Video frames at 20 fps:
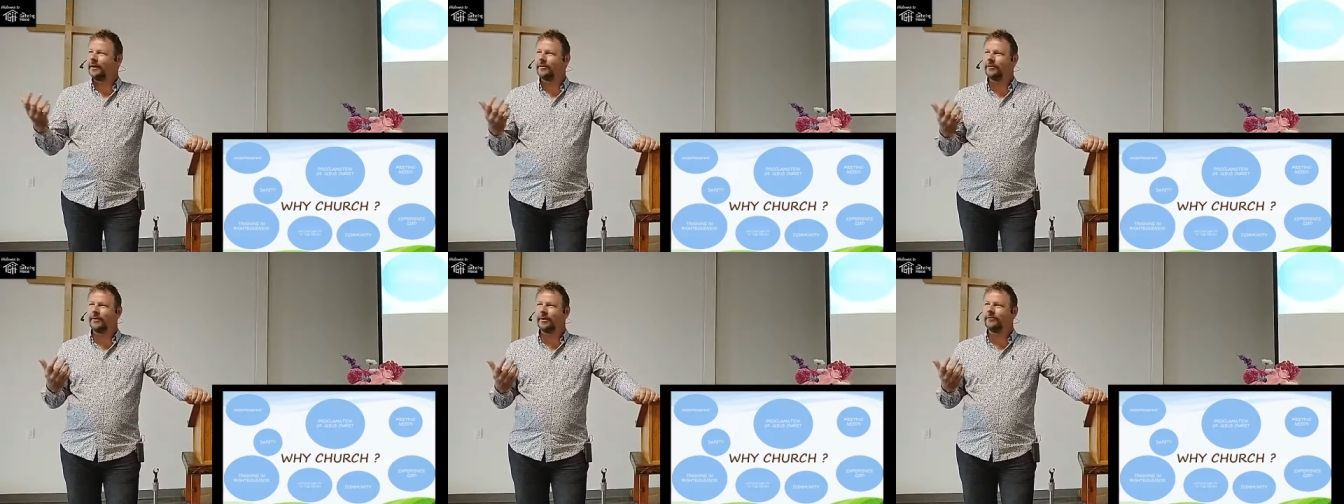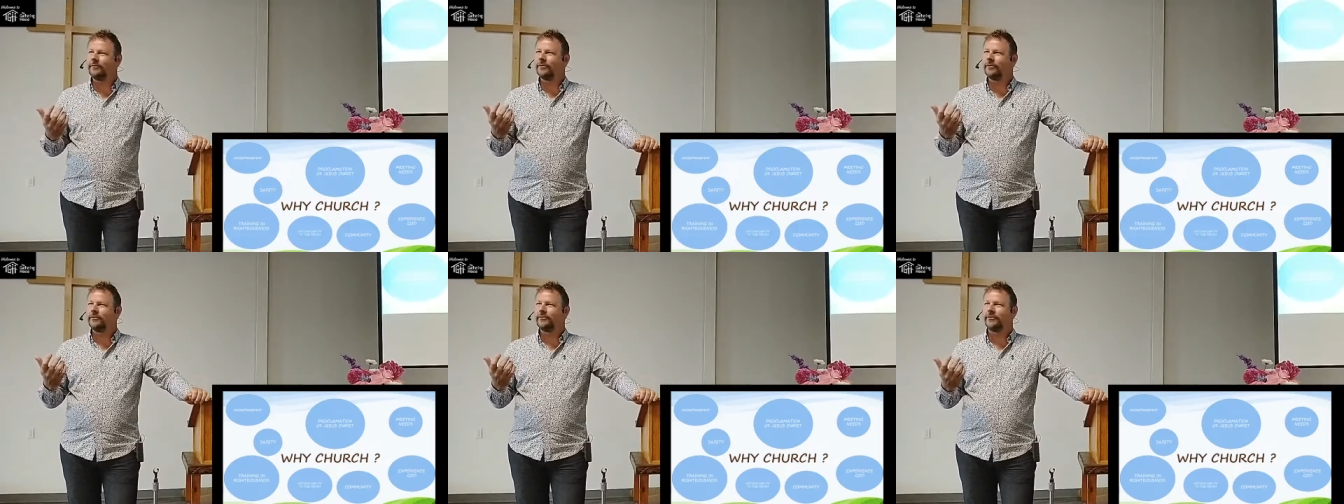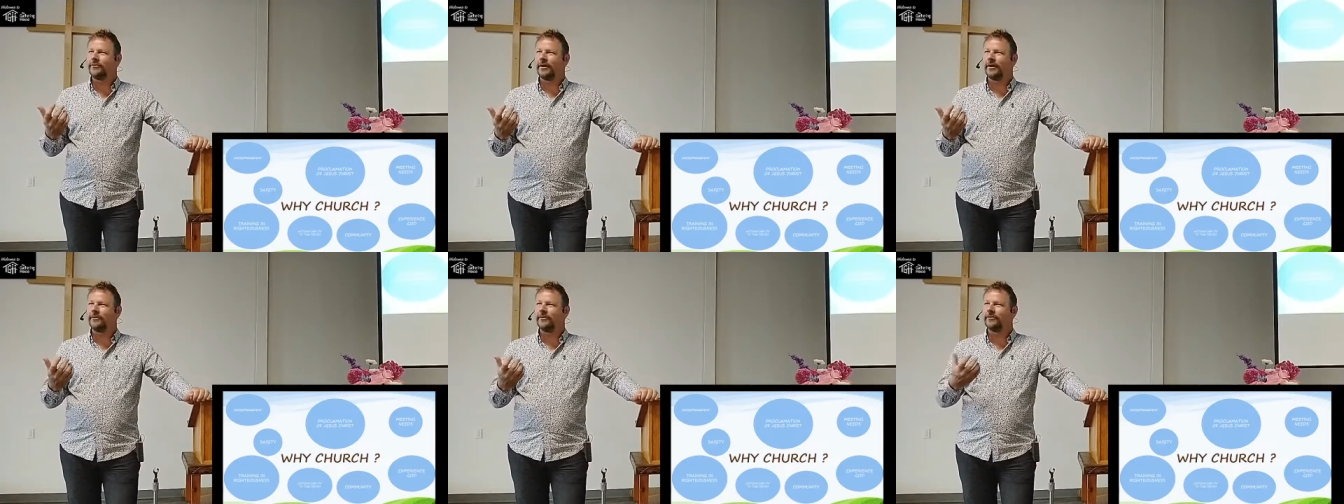or
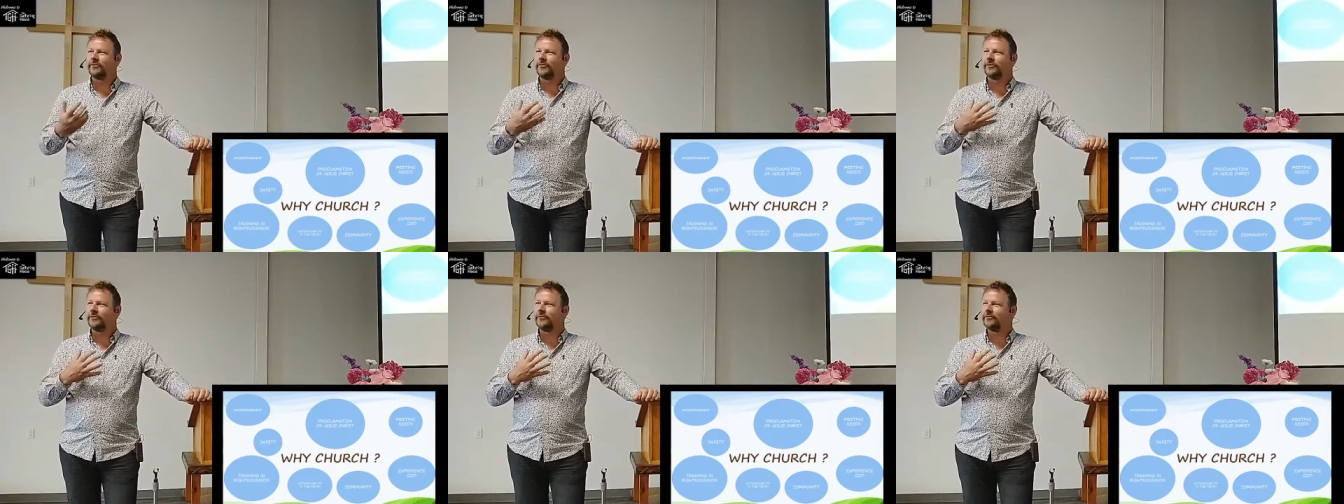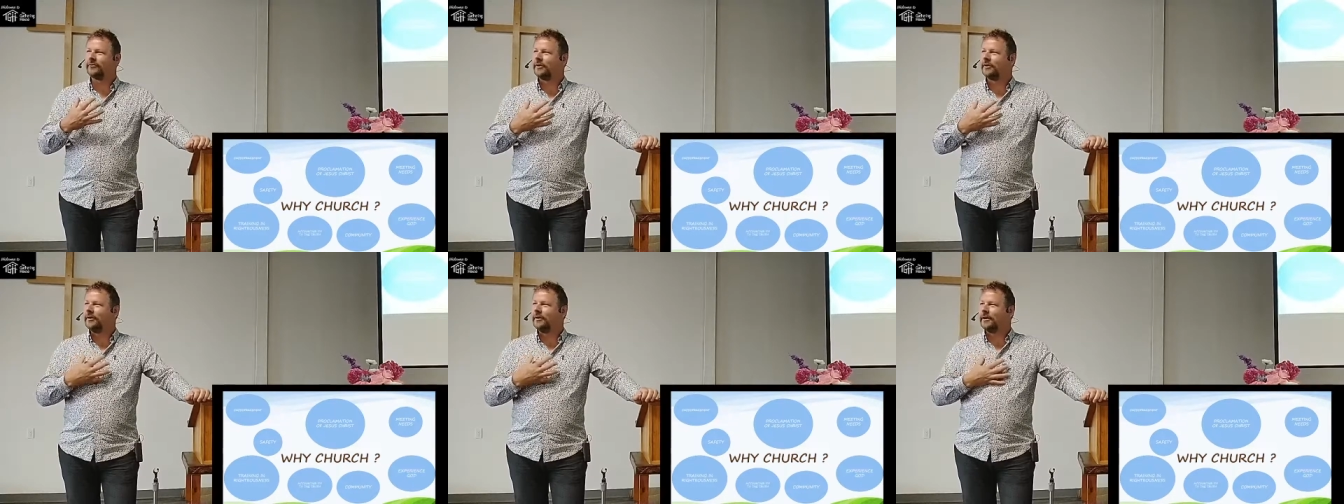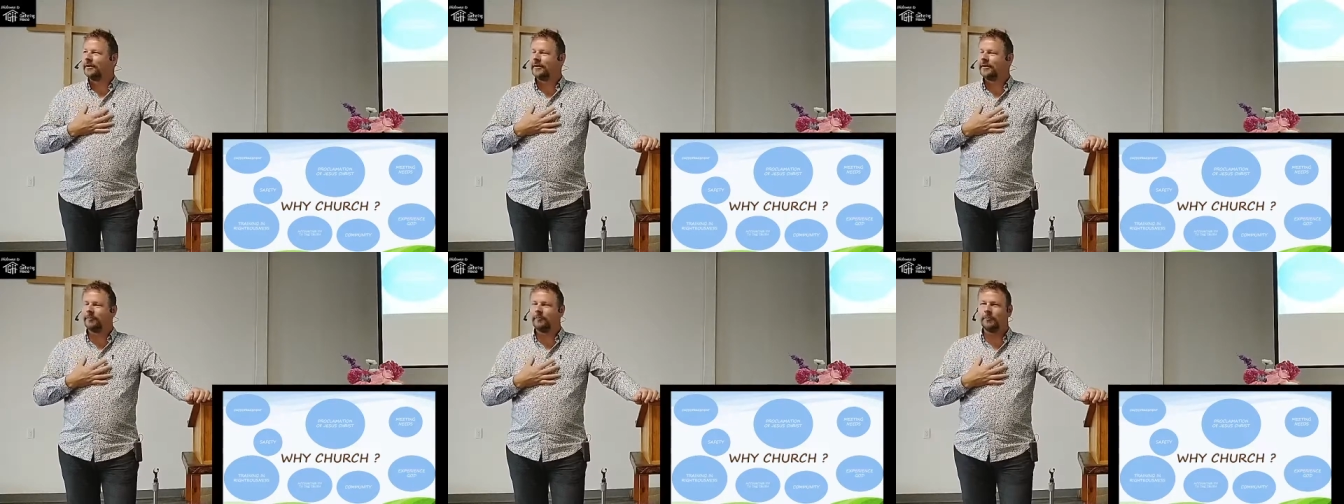outside the church that,
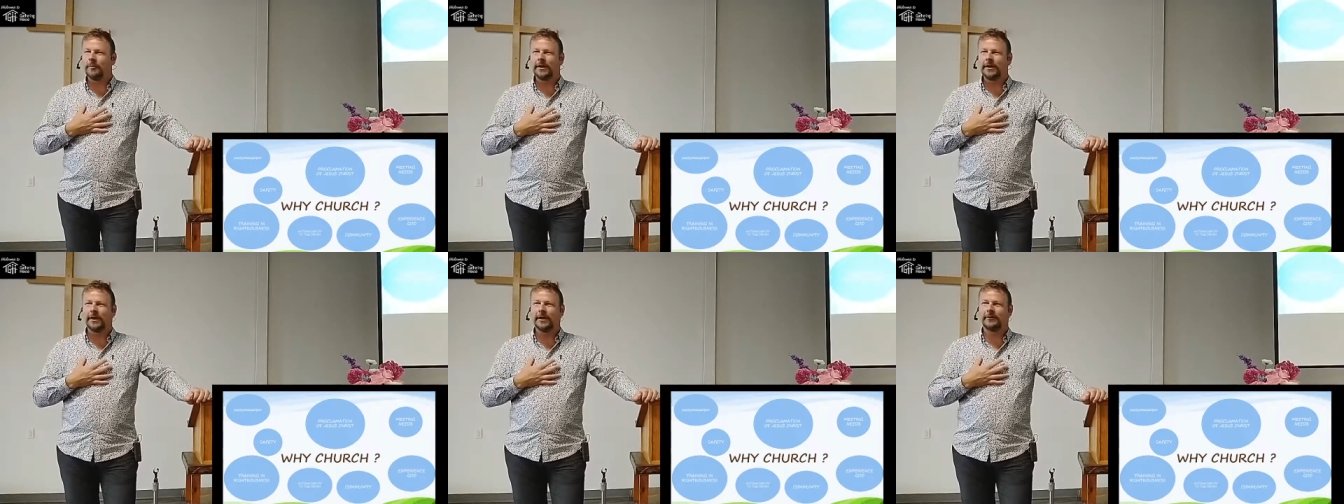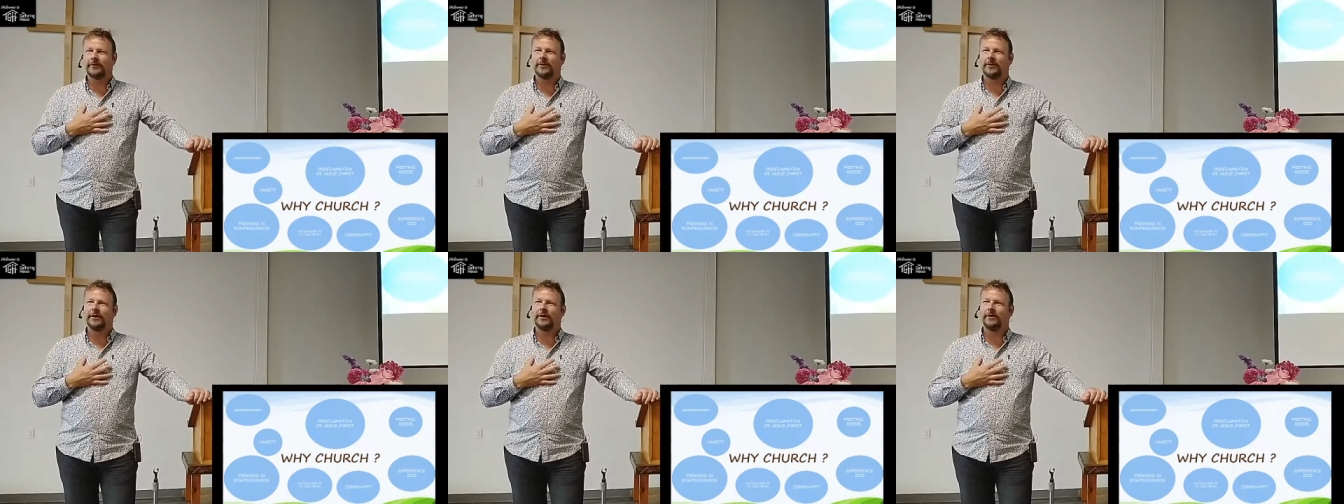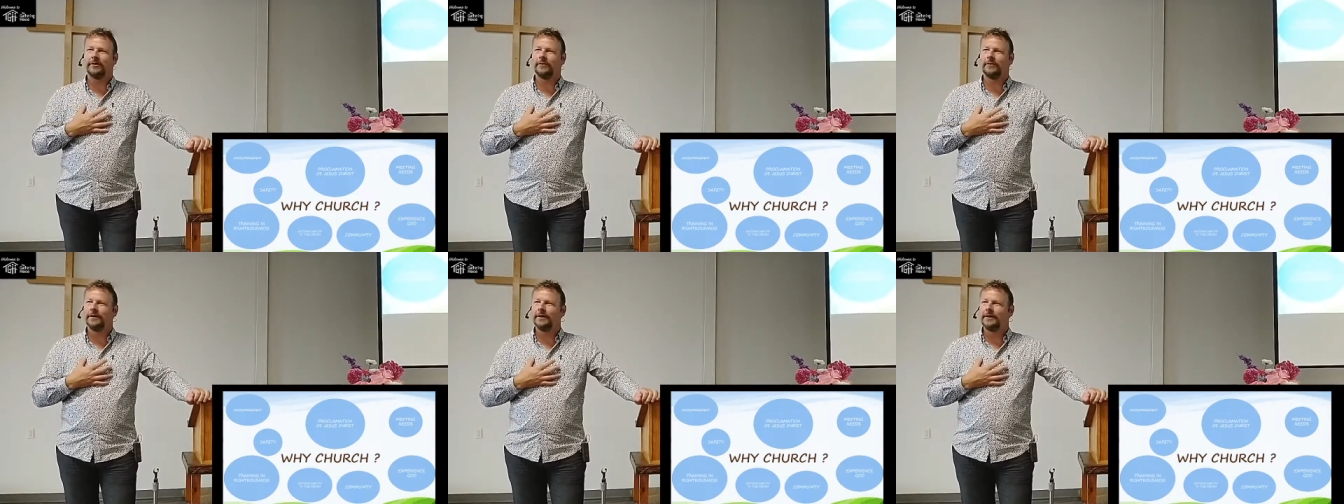that we get to
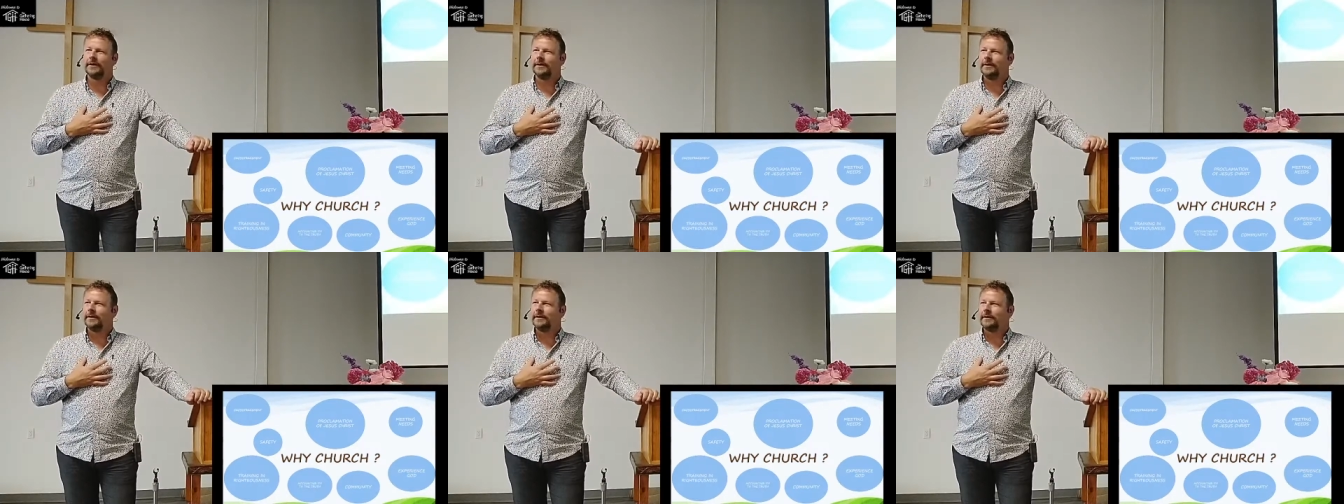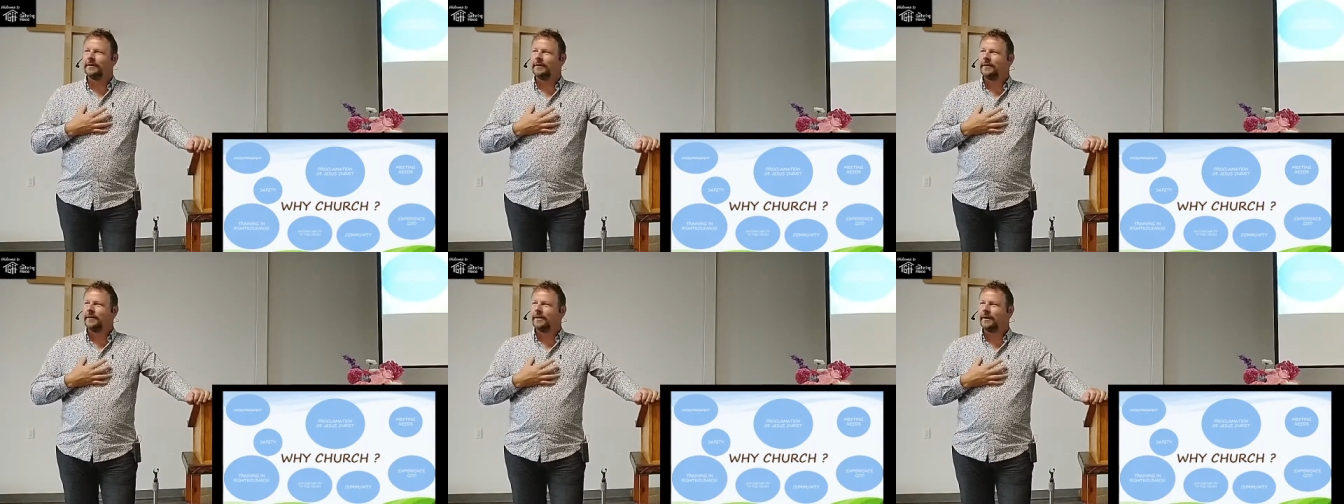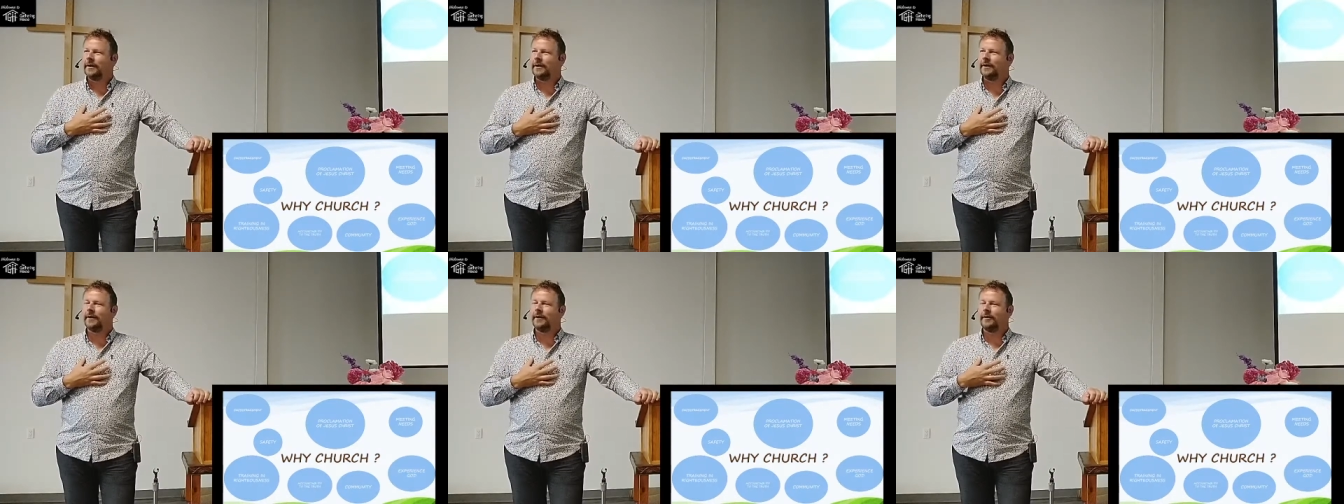go,
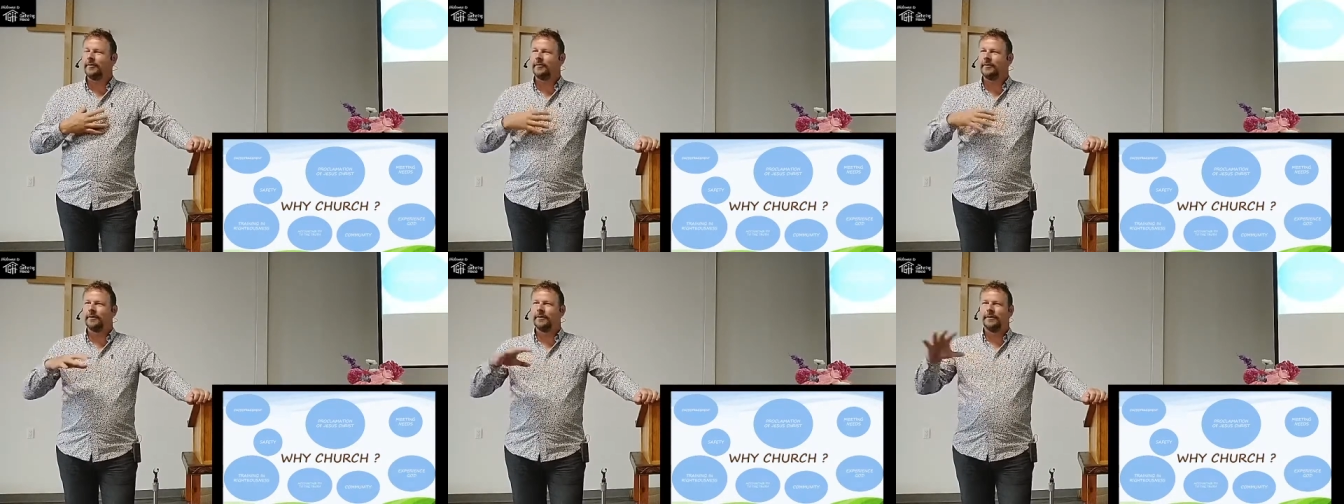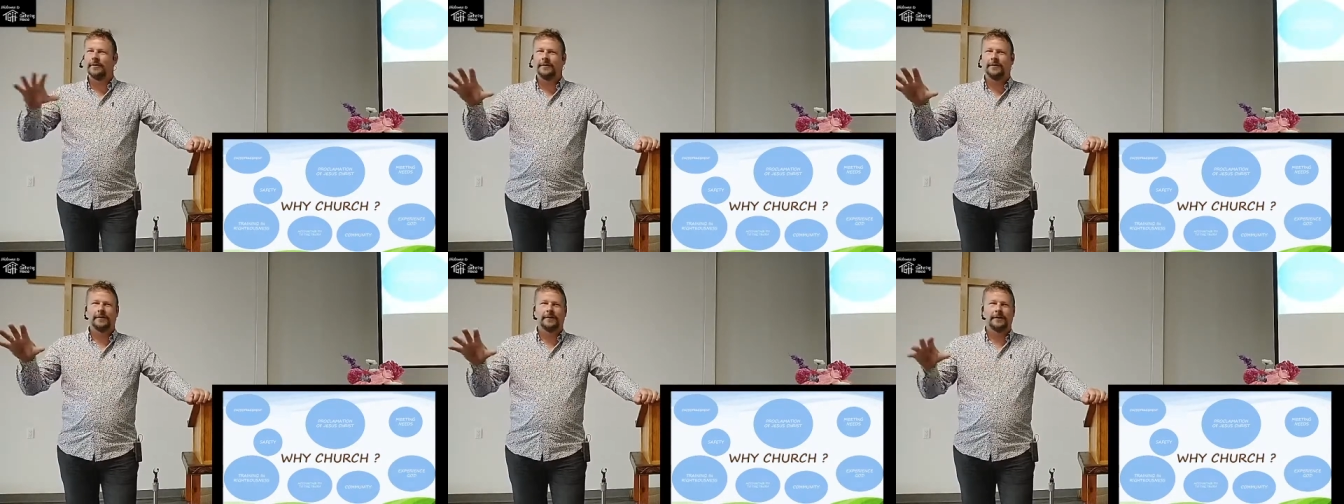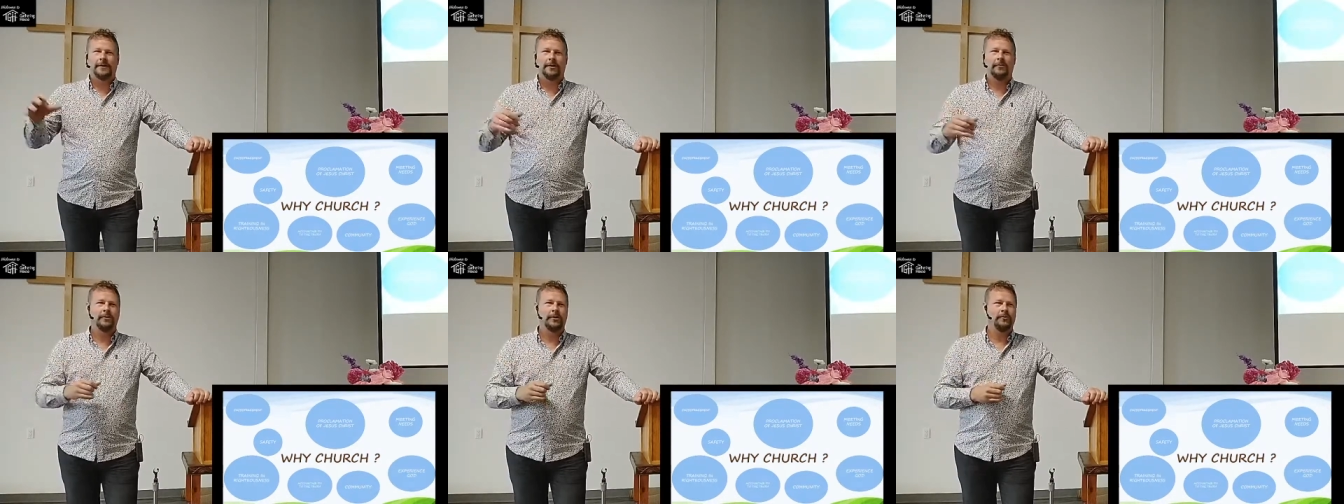hey, I,
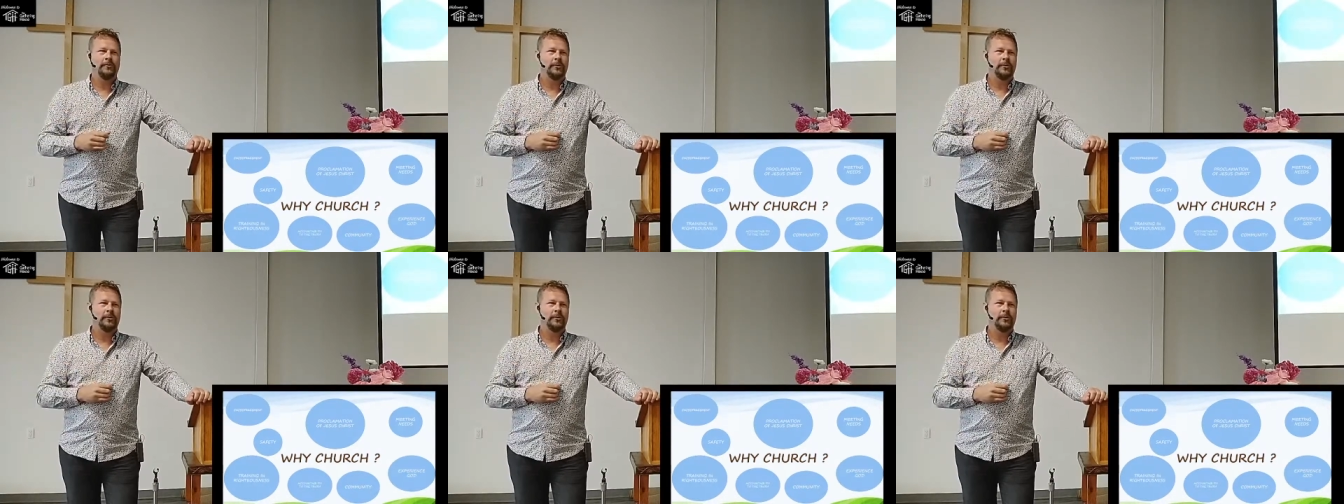I want to